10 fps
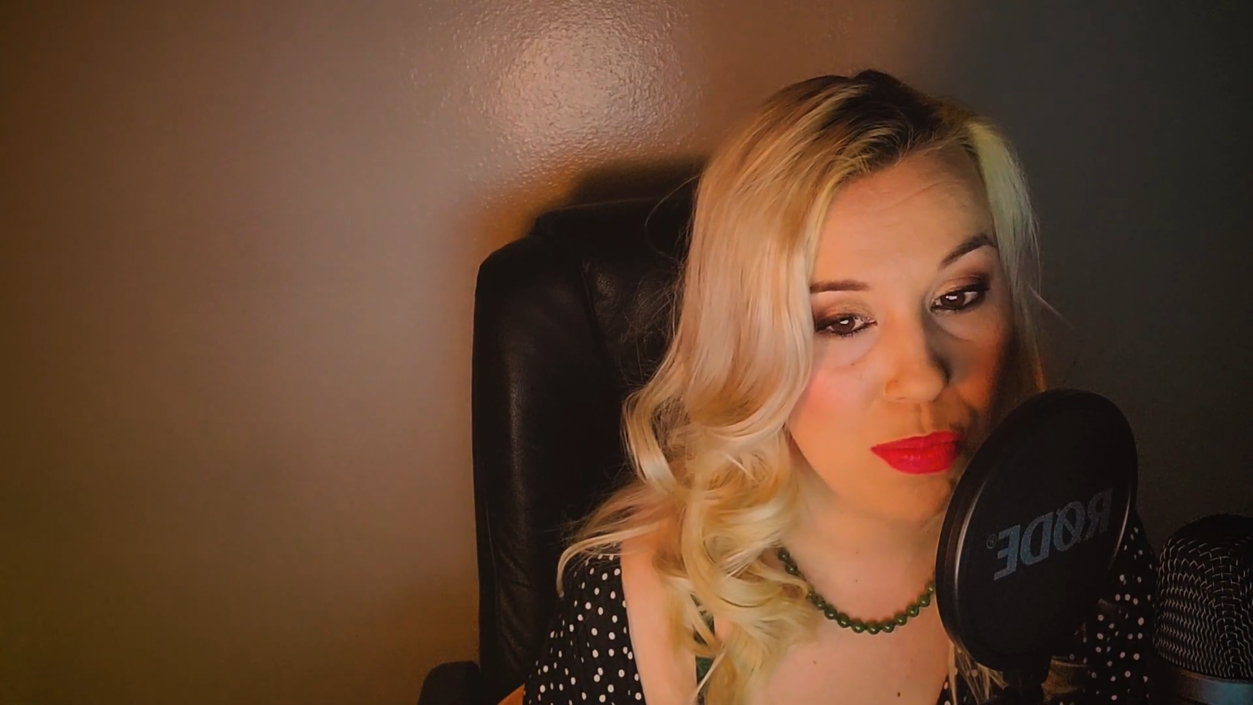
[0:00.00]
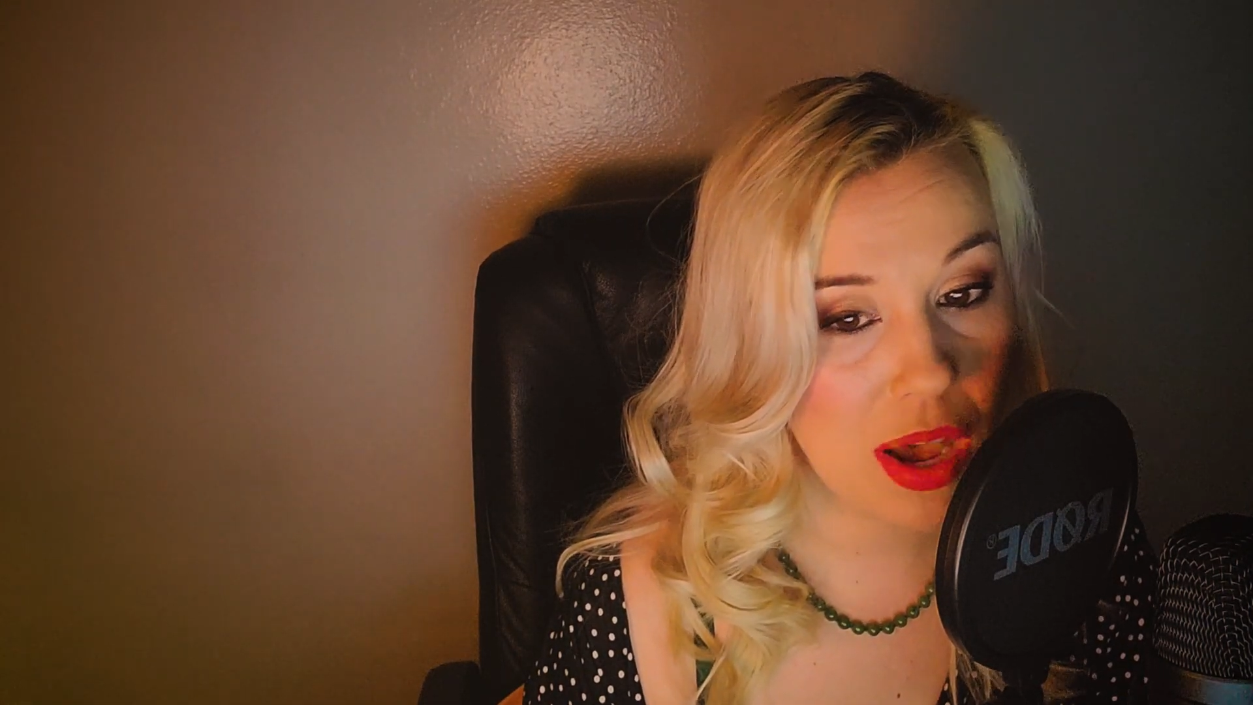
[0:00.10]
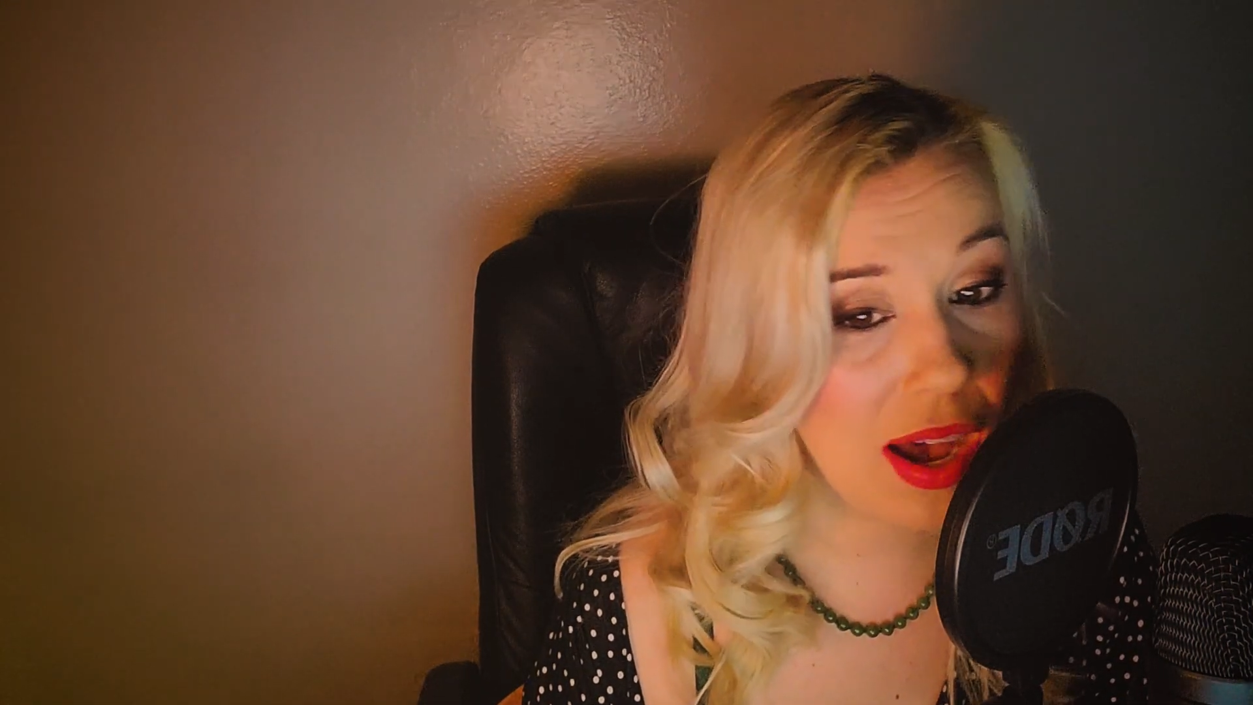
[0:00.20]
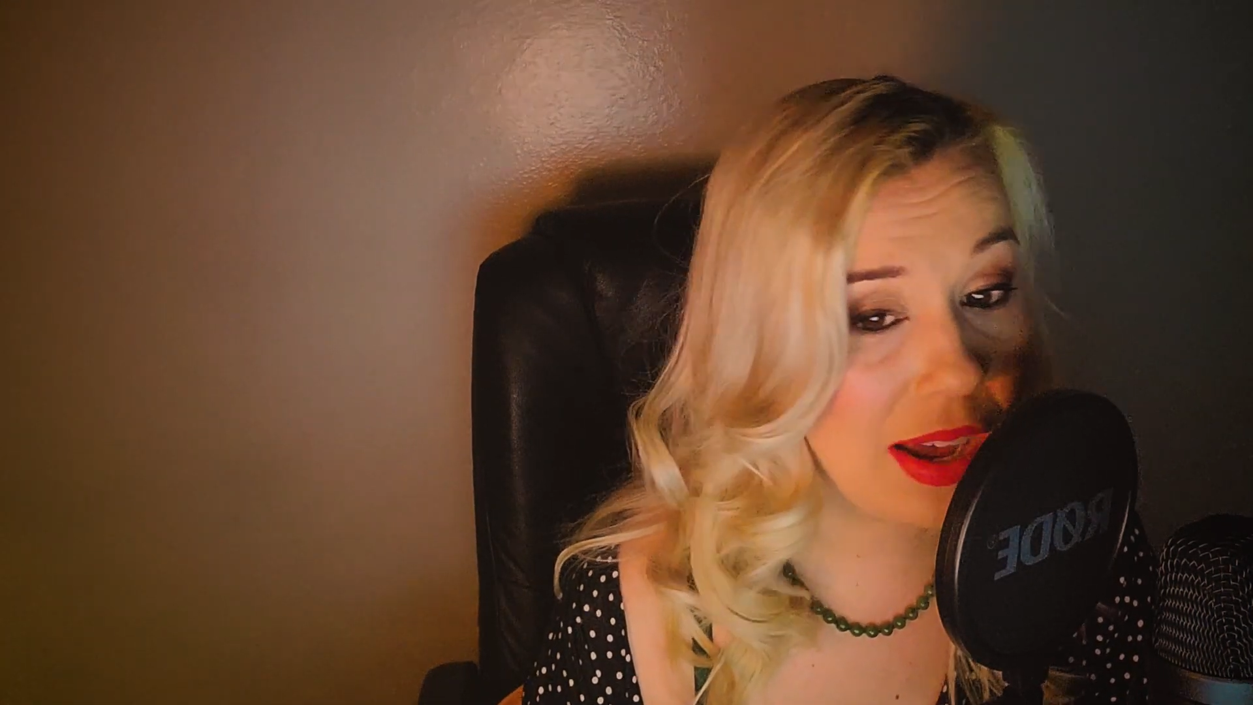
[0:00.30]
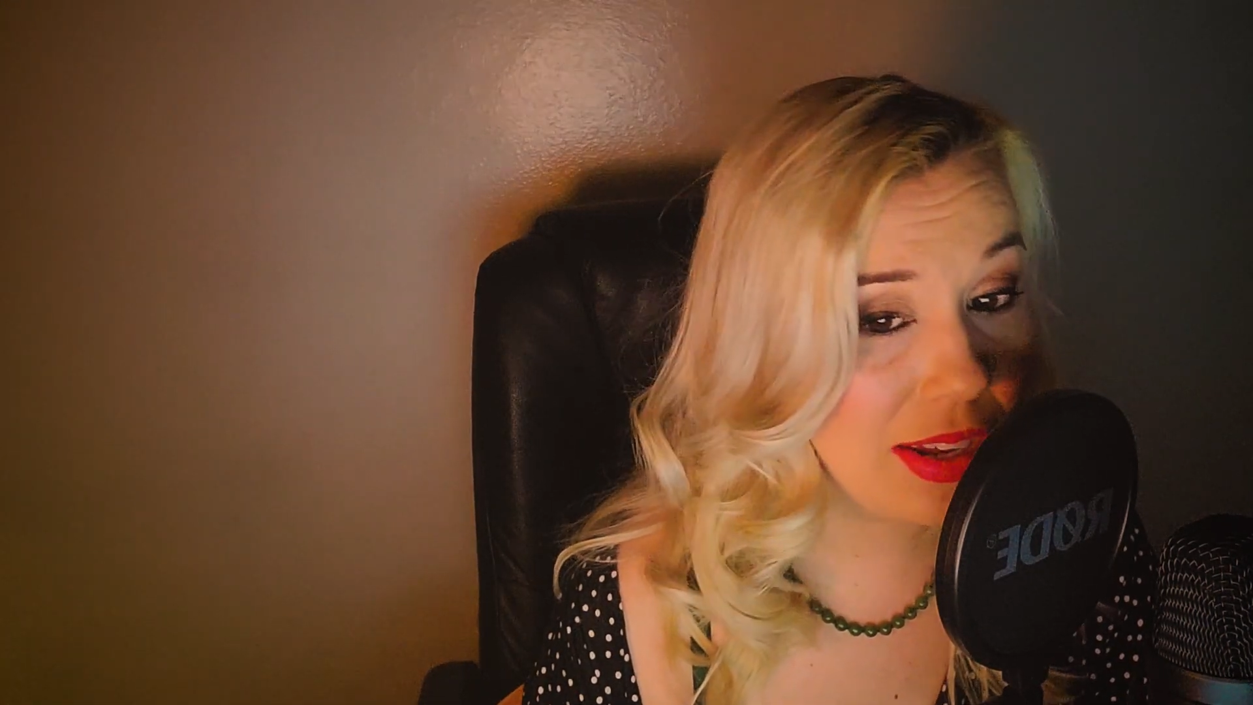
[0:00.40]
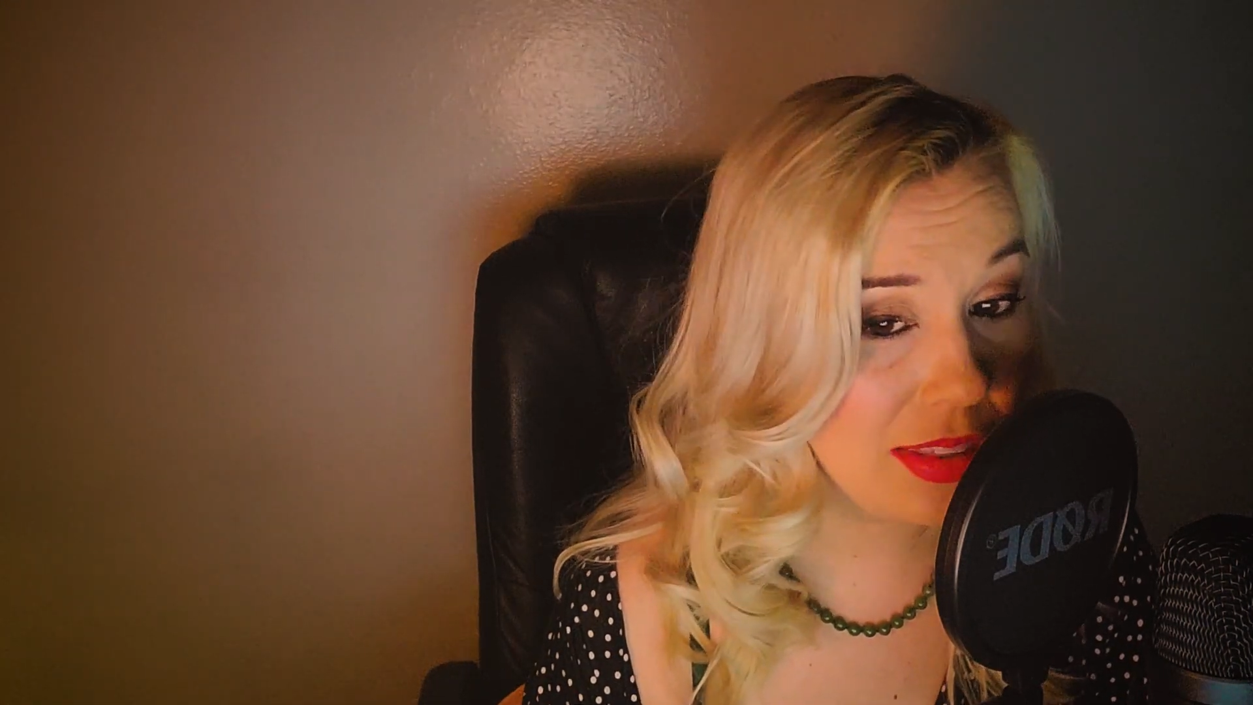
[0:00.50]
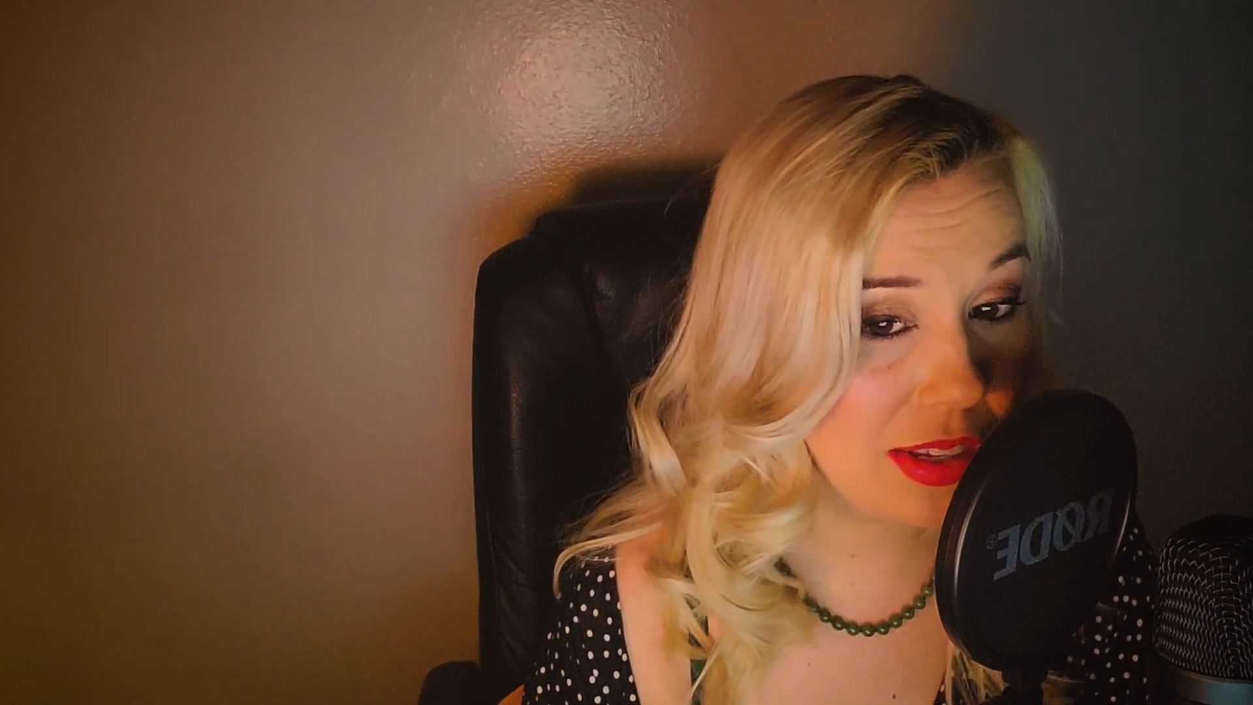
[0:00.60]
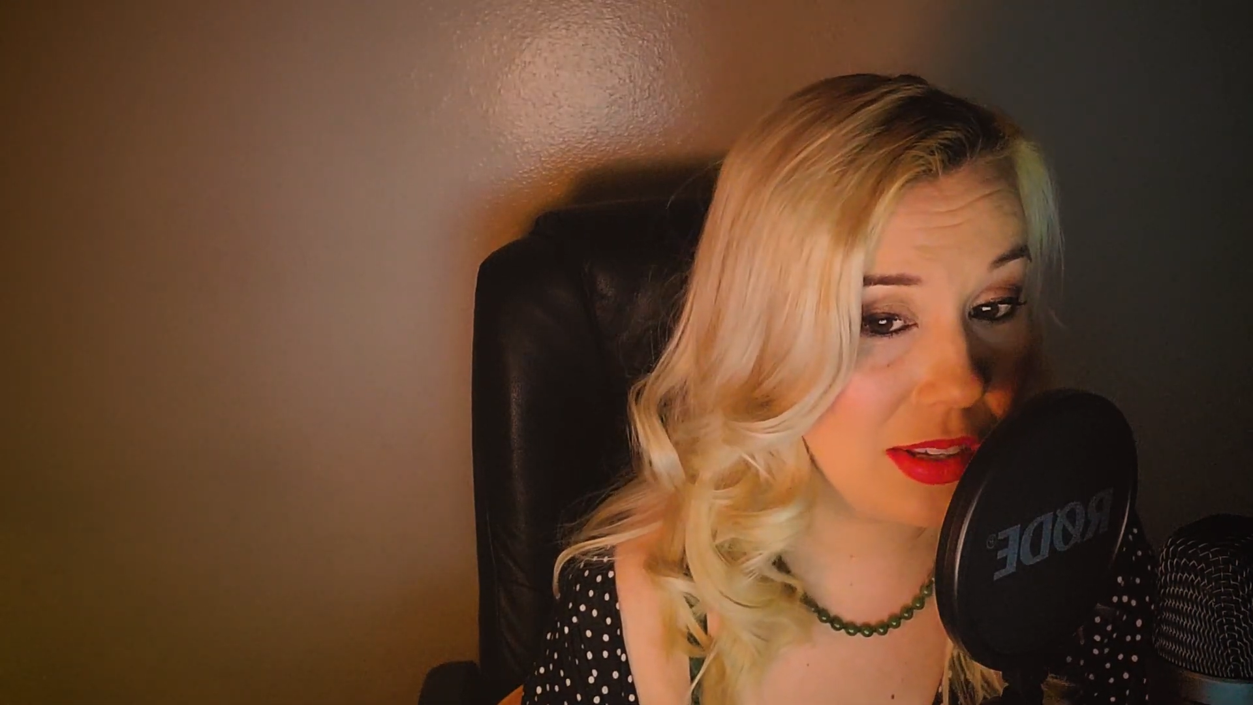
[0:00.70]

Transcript: High on the